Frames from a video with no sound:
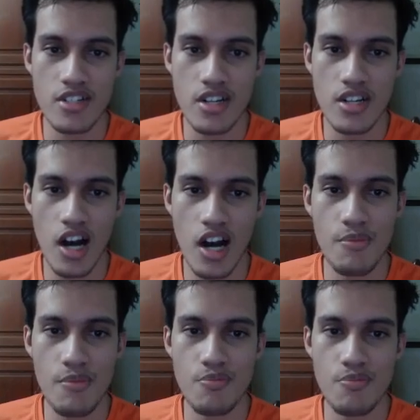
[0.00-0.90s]
Armored
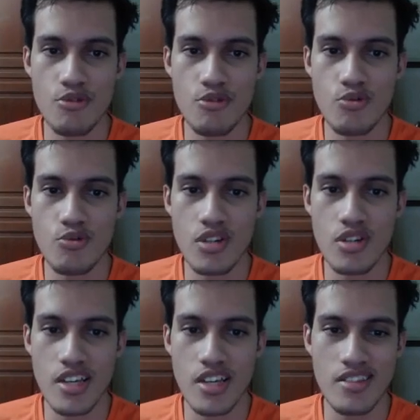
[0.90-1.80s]
Mewtwo
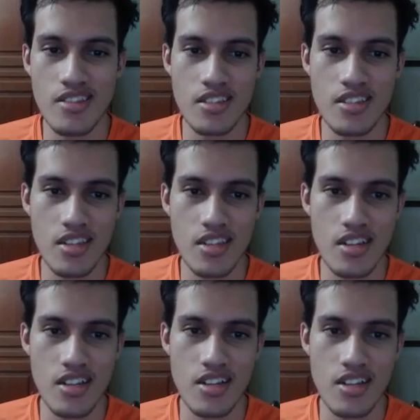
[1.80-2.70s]
against us in
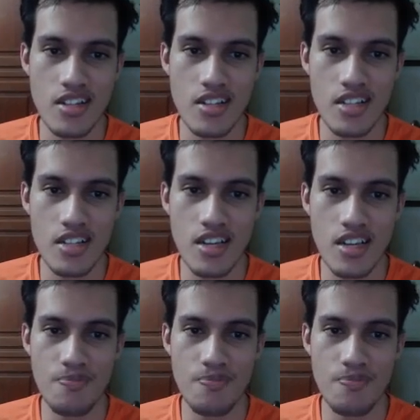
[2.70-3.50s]
this next game.